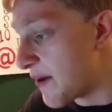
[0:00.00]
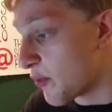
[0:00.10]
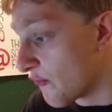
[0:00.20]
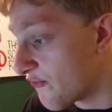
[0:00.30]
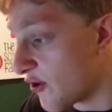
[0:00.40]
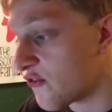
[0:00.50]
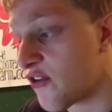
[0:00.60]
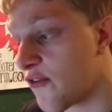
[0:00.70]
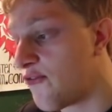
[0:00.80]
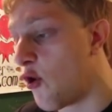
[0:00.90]
April
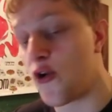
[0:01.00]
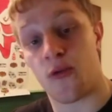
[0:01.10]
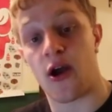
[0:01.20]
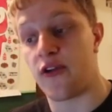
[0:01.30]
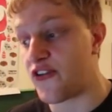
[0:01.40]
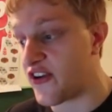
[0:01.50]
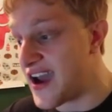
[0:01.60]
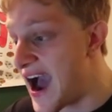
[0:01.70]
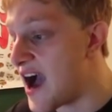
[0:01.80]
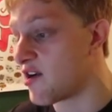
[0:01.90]
1st to the 4th, we're going to
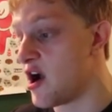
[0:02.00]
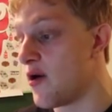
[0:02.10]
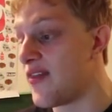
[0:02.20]
Chicago,